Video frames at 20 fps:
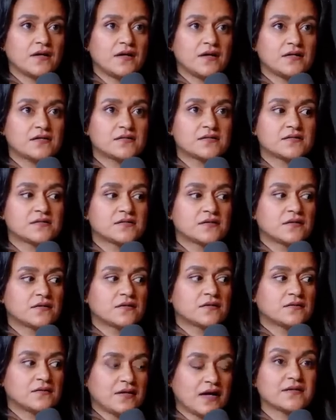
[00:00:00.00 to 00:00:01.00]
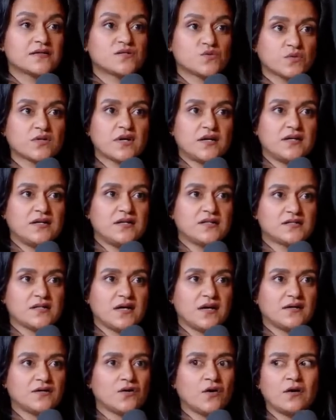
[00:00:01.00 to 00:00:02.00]
is that's what I need to
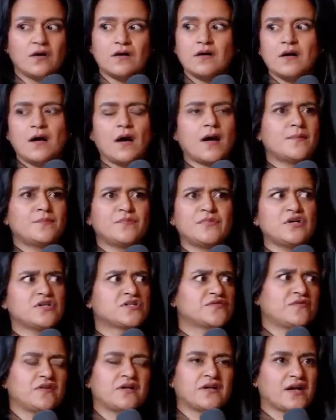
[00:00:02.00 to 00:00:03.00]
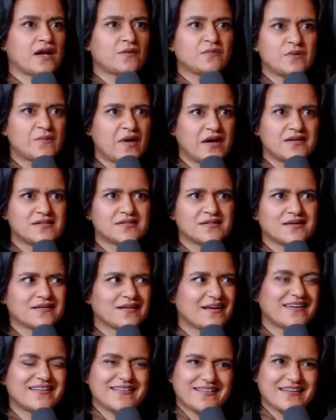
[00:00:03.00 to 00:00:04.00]
hear, not I'm beautiful and I'm amazing.
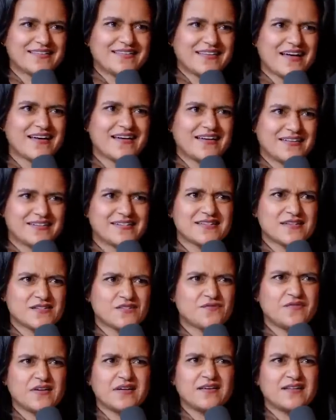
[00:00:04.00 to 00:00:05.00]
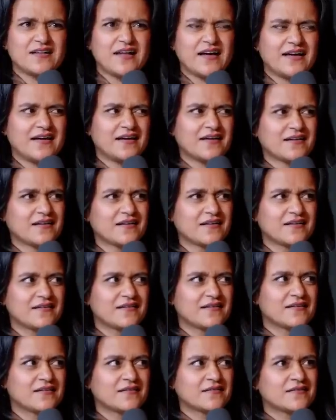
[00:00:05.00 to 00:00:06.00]
That does feel like,
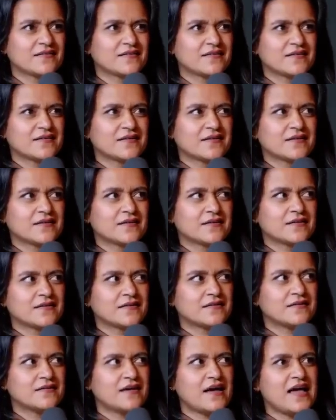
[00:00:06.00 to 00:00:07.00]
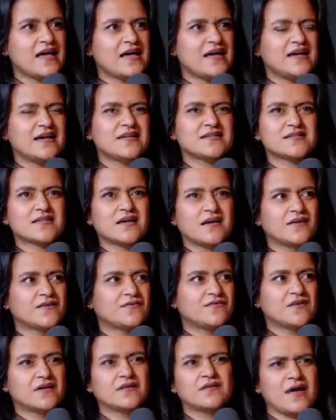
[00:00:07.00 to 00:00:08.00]
A, it's the kind
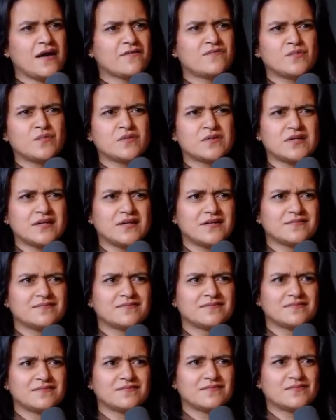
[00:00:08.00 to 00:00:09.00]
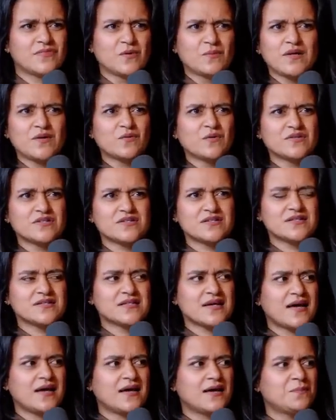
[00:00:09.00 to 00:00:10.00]
of thing that everybody probably wants to
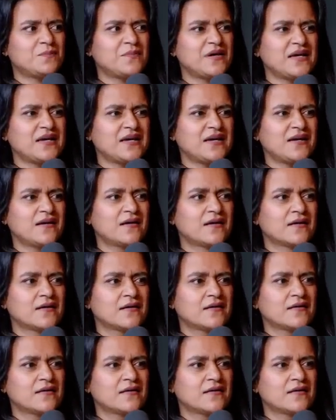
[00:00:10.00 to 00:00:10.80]
say. B,